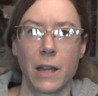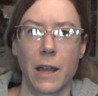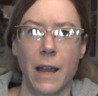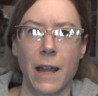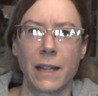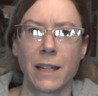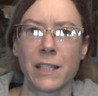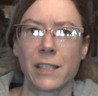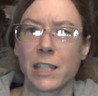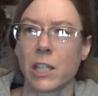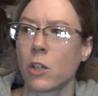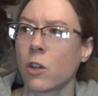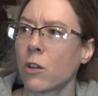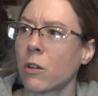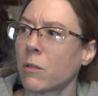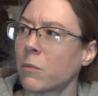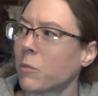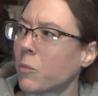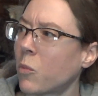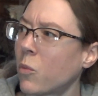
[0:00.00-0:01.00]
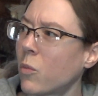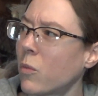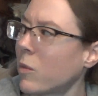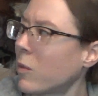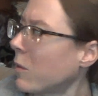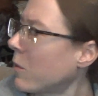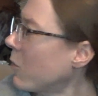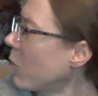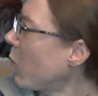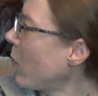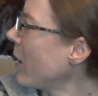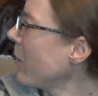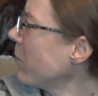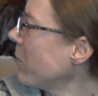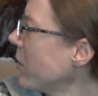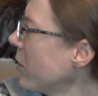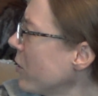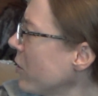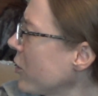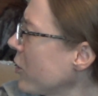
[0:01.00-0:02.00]
I guess they call them wind
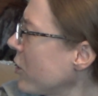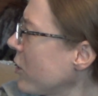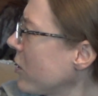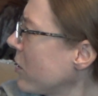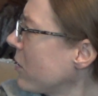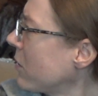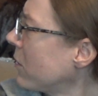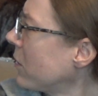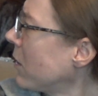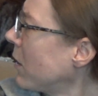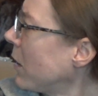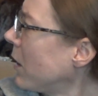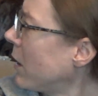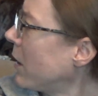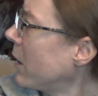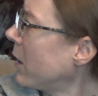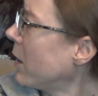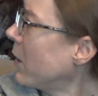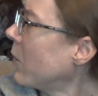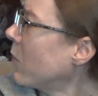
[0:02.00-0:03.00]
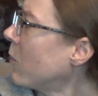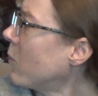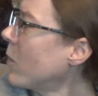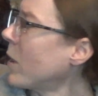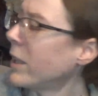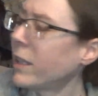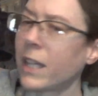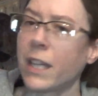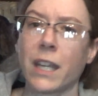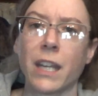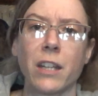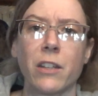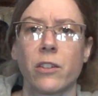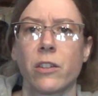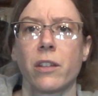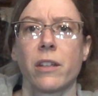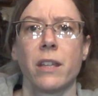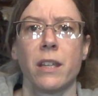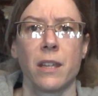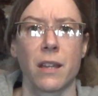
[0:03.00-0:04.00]
bursts, when they hit
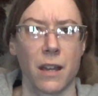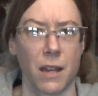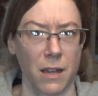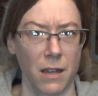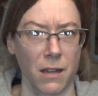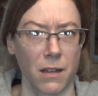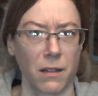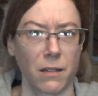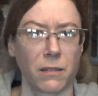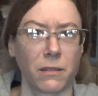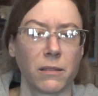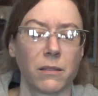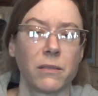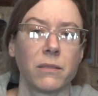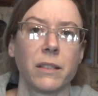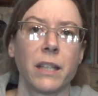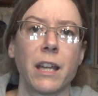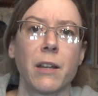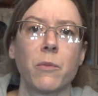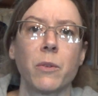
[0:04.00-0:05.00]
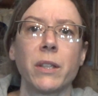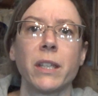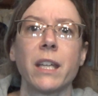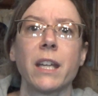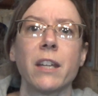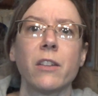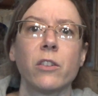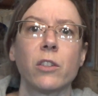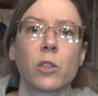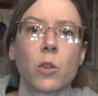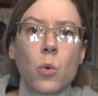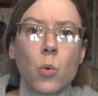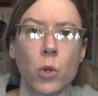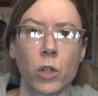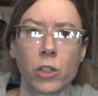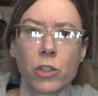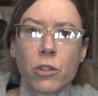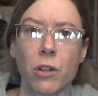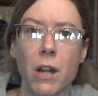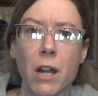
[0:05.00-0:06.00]
the, when they hit the
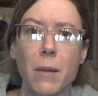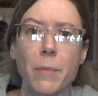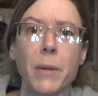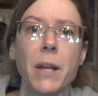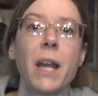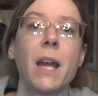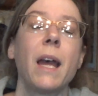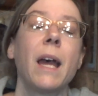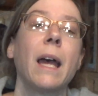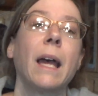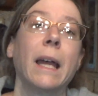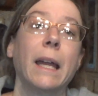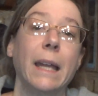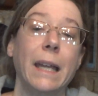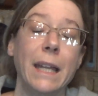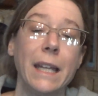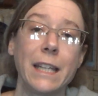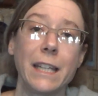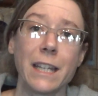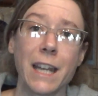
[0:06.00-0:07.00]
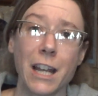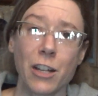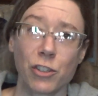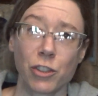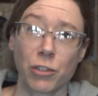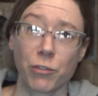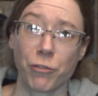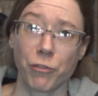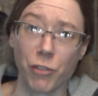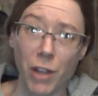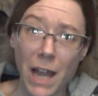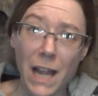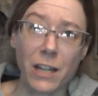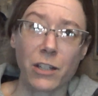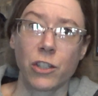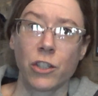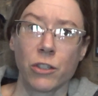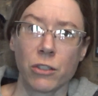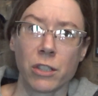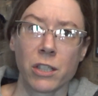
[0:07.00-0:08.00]
corn crop, it can actually
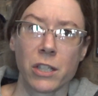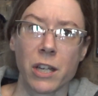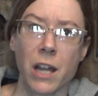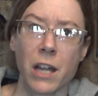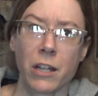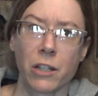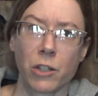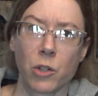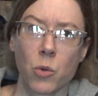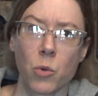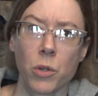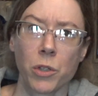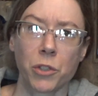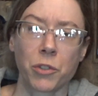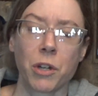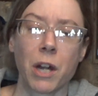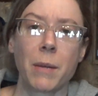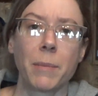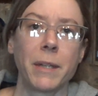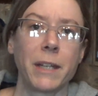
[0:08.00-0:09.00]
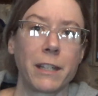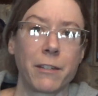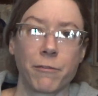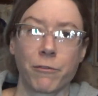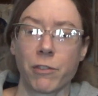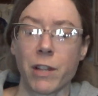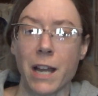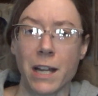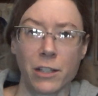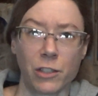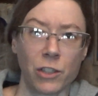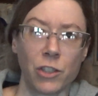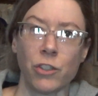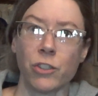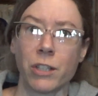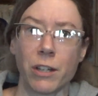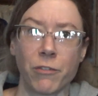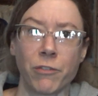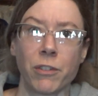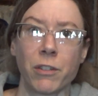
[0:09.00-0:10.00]
flatten your entire corn crop. It can flatten your
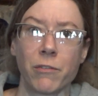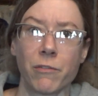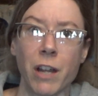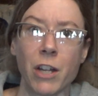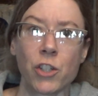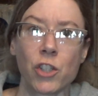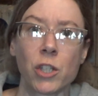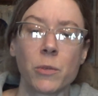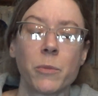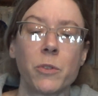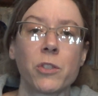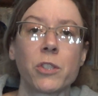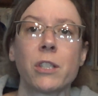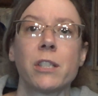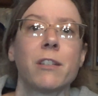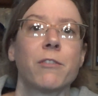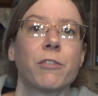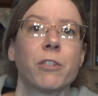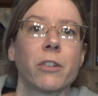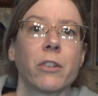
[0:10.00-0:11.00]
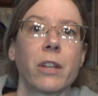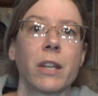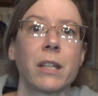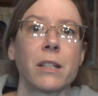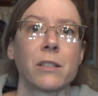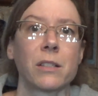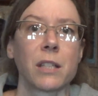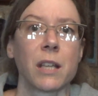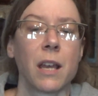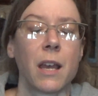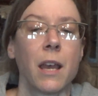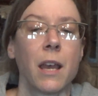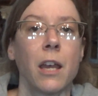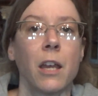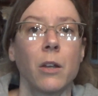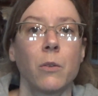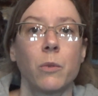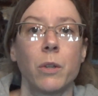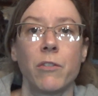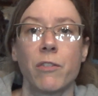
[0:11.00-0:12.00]
different vegetables and different things.
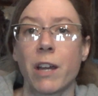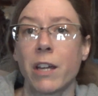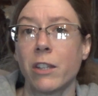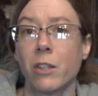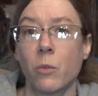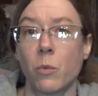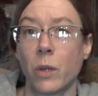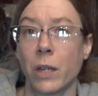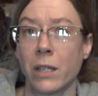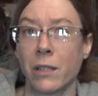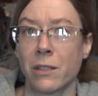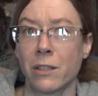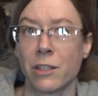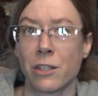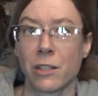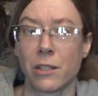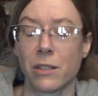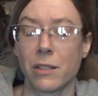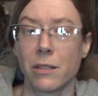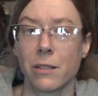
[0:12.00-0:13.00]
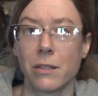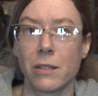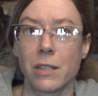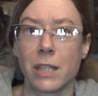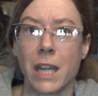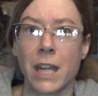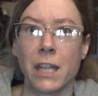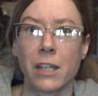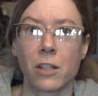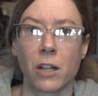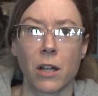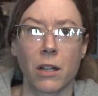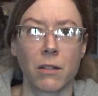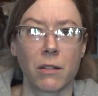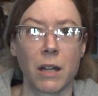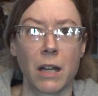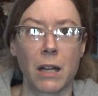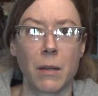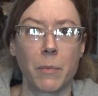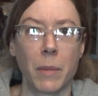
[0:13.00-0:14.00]
We've had the wind take
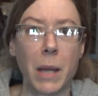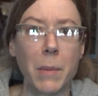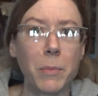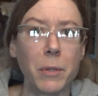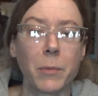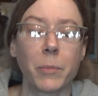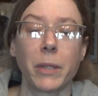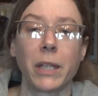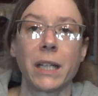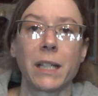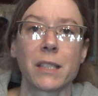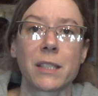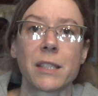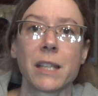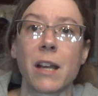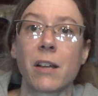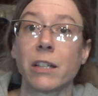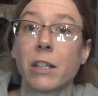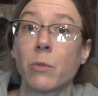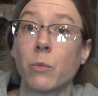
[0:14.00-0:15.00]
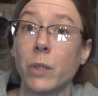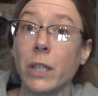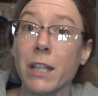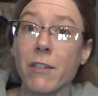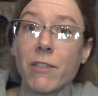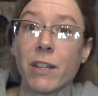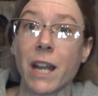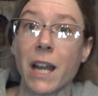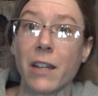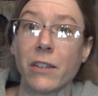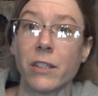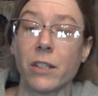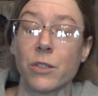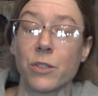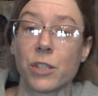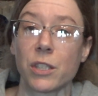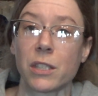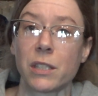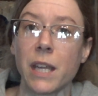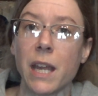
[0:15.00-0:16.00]
our pepper plants down, and we even had
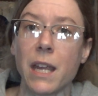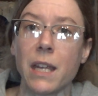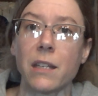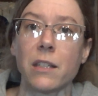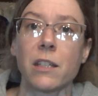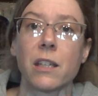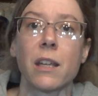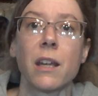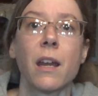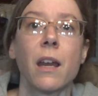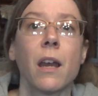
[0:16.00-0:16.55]
those staked.